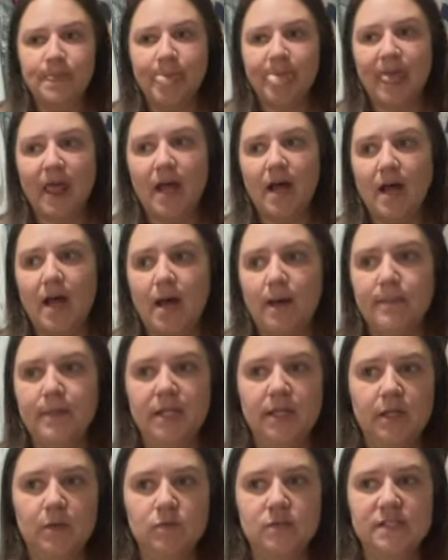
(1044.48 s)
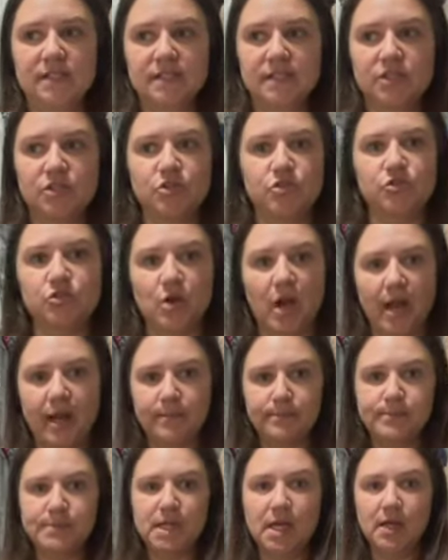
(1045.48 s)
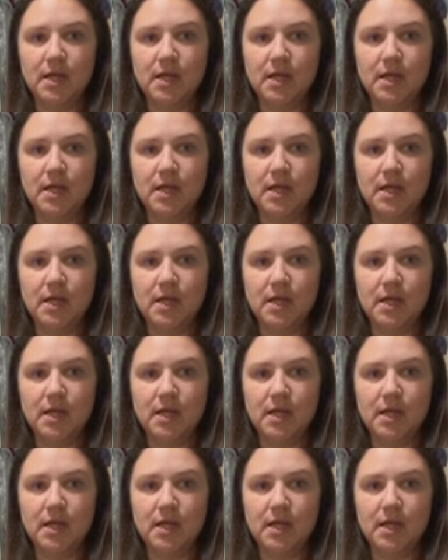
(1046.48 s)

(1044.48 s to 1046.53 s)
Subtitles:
and it was the striped